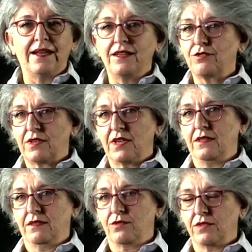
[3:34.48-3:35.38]
you
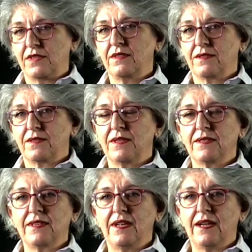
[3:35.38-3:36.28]
can consider
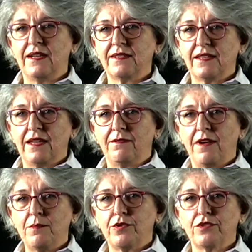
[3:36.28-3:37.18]
this as a
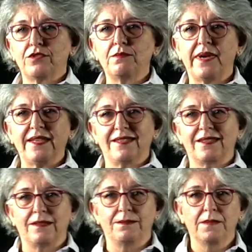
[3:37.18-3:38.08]
one-person
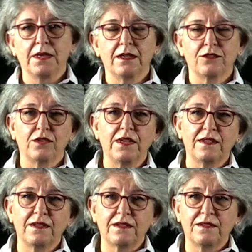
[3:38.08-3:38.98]
bicycle. So
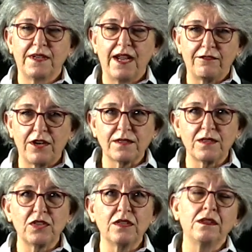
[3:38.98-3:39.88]
either we have
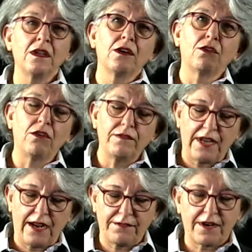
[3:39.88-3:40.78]
oxygen or we
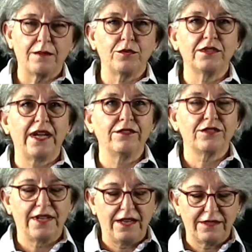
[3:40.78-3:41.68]
have carbon
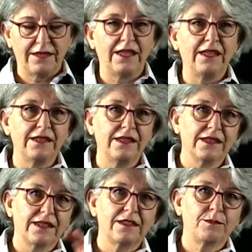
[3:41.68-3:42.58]
dioxide in
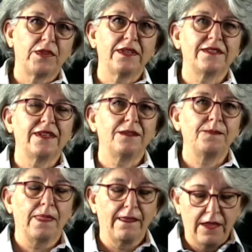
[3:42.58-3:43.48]
this blood cell.
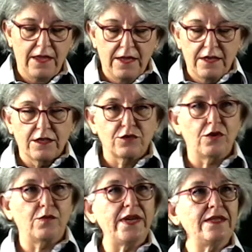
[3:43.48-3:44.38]

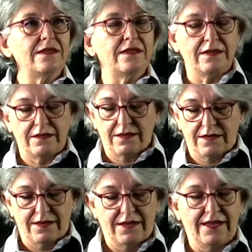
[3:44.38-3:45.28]
So once,
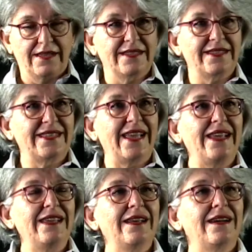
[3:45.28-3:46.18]

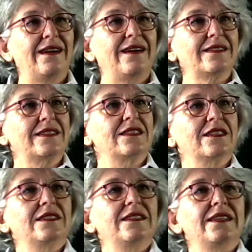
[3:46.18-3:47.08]
say,
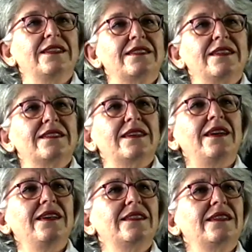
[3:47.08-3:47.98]
oxygen is
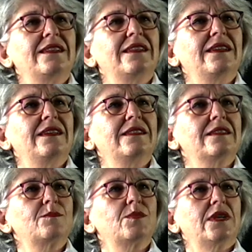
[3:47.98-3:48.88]
residing in
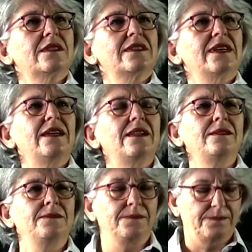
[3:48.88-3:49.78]
this blood cell,